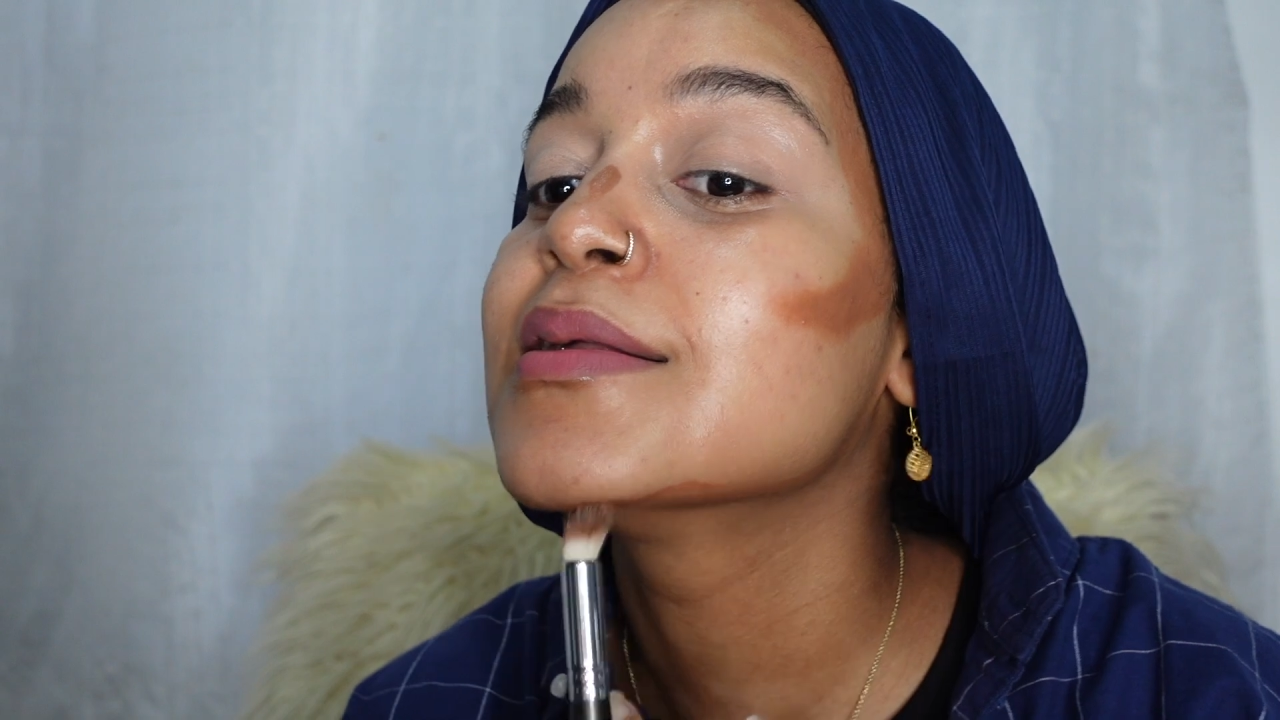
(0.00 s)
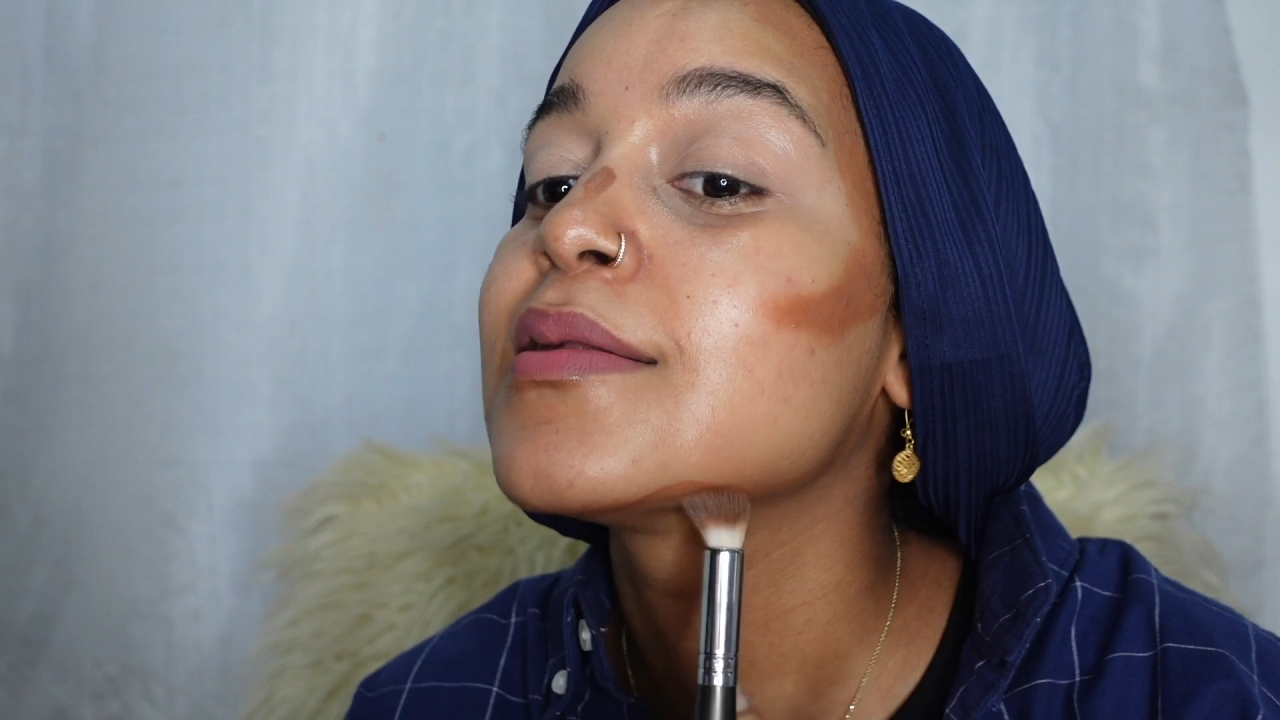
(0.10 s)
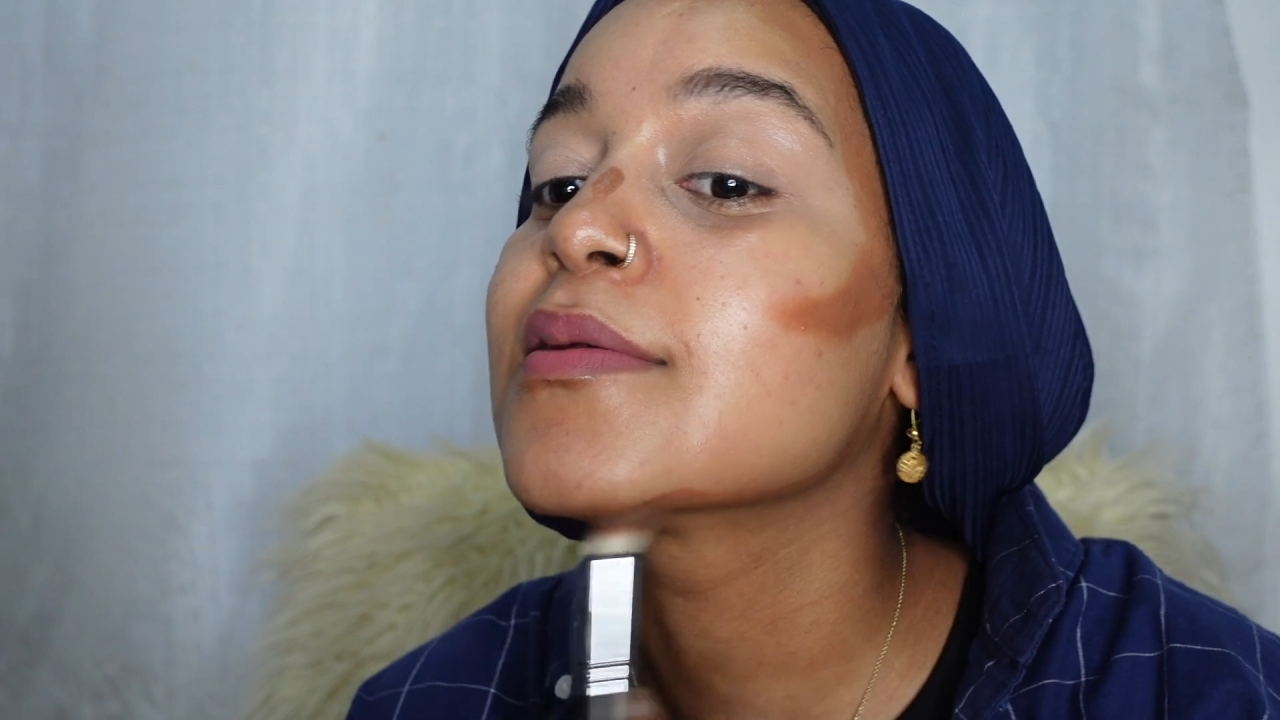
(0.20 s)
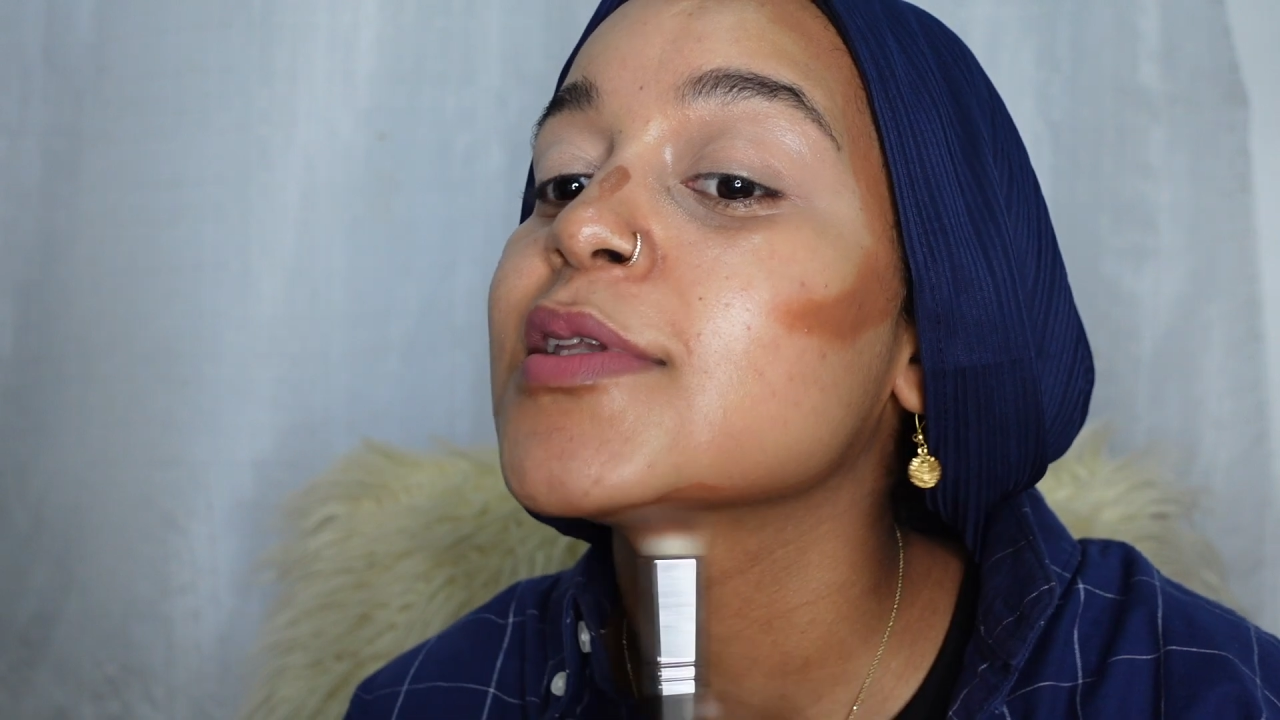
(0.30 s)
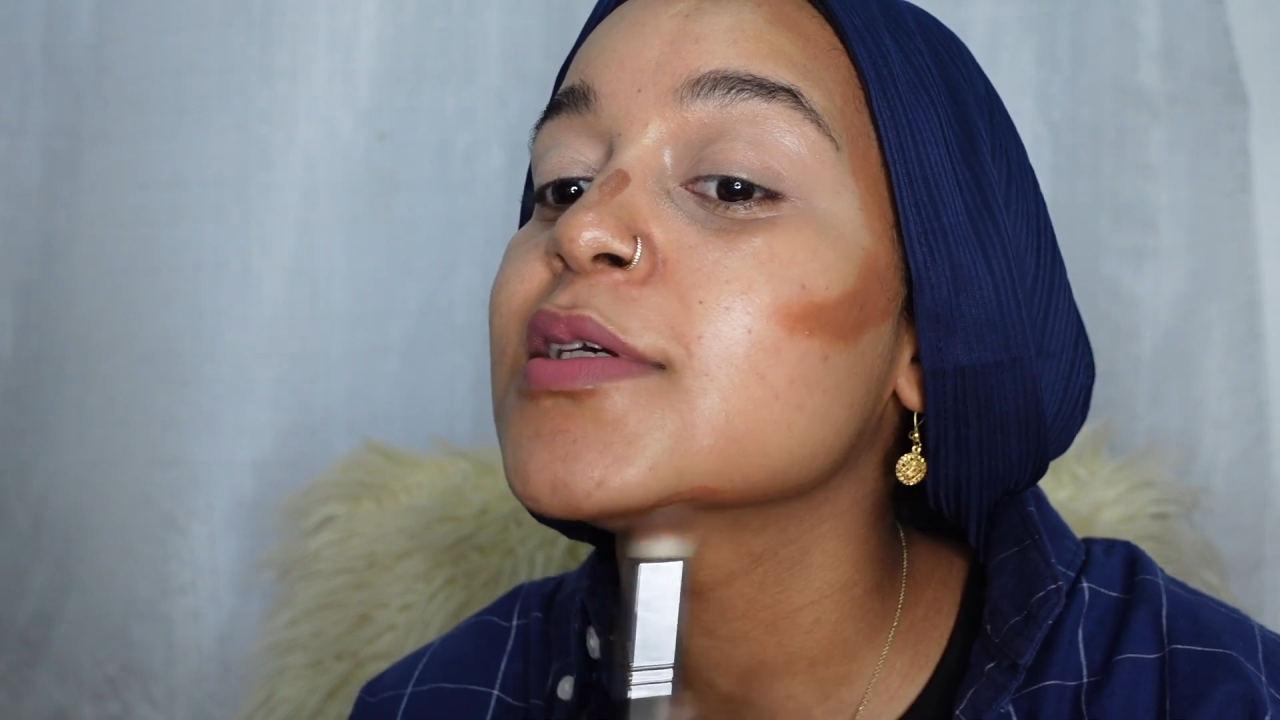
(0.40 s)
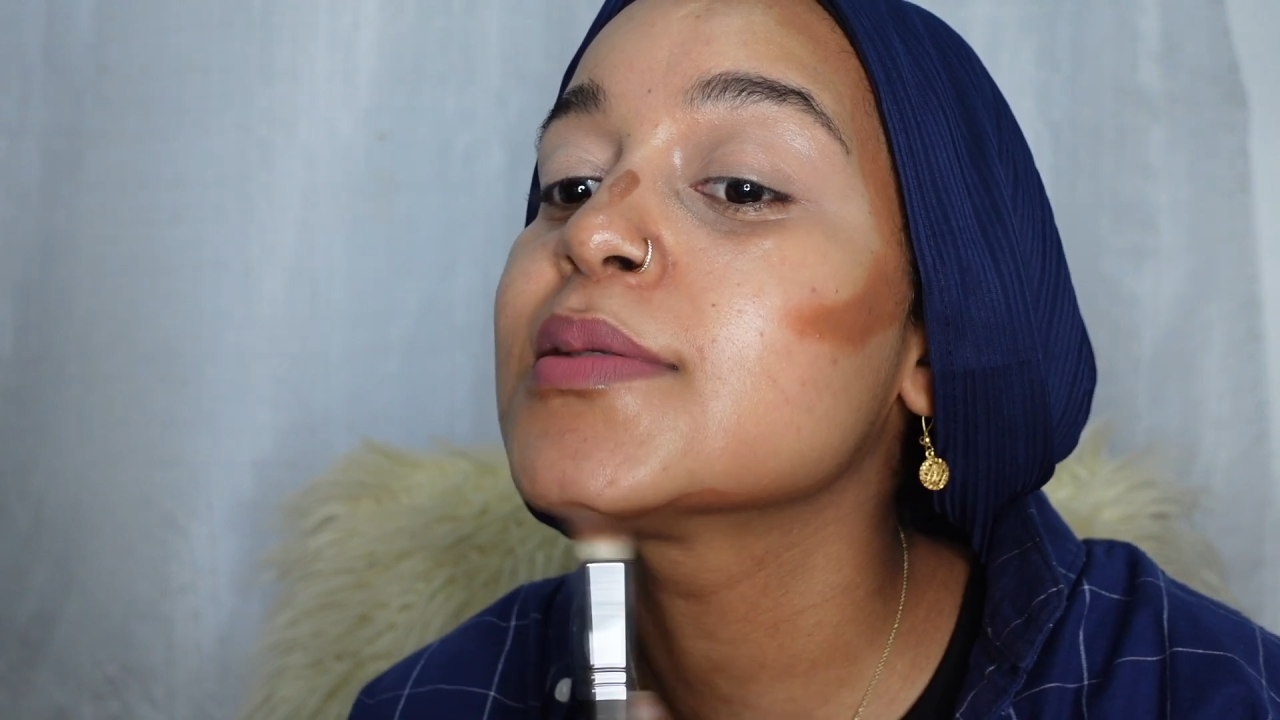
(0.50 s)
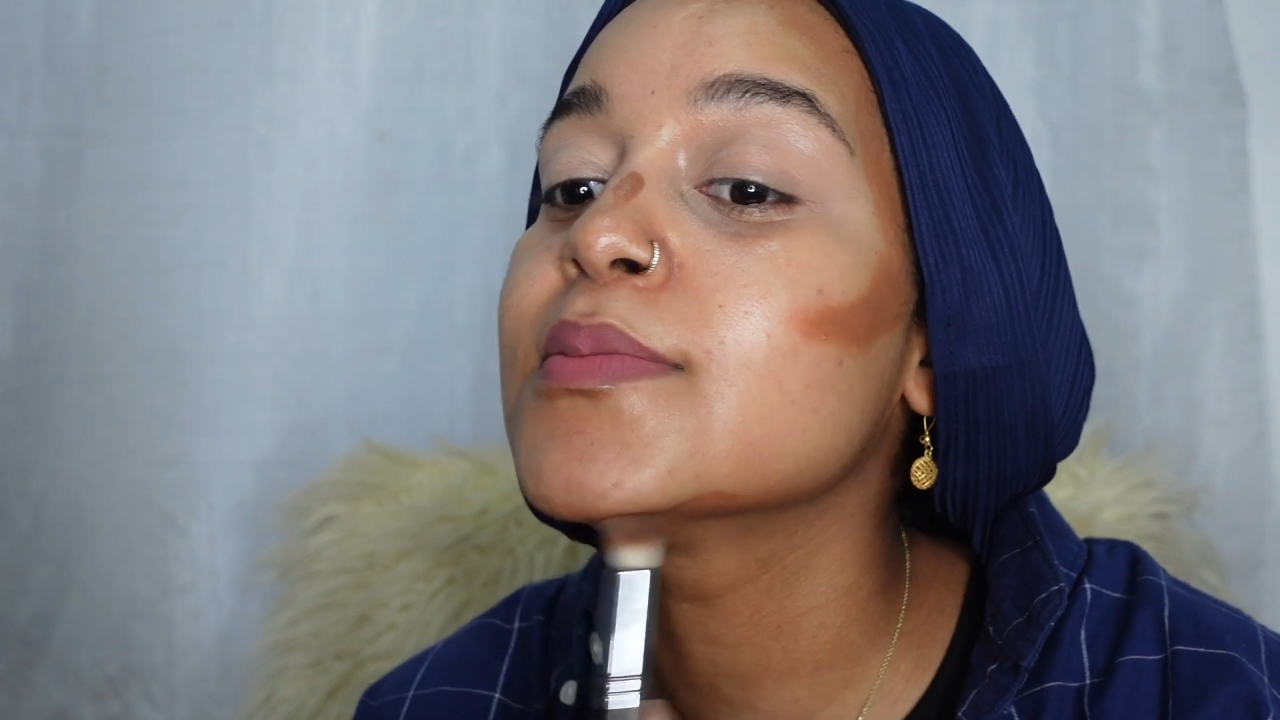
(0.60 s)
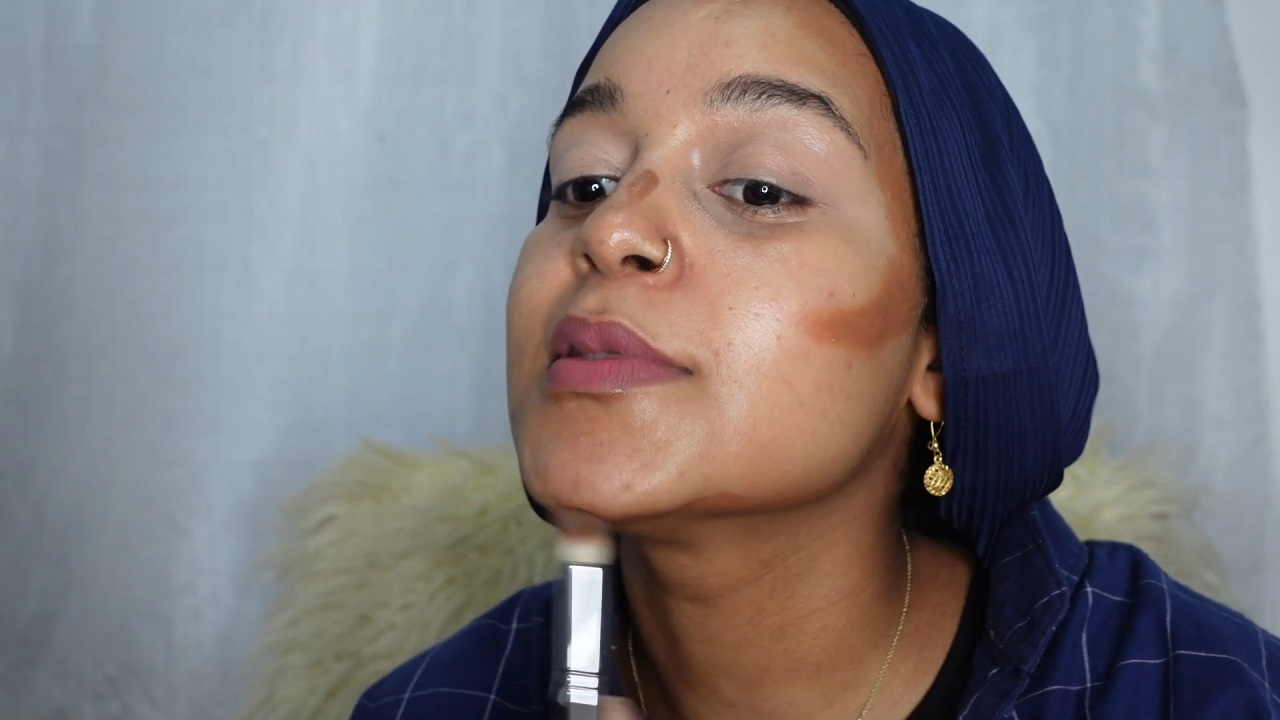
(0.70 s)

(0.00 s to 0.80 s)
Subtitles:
So just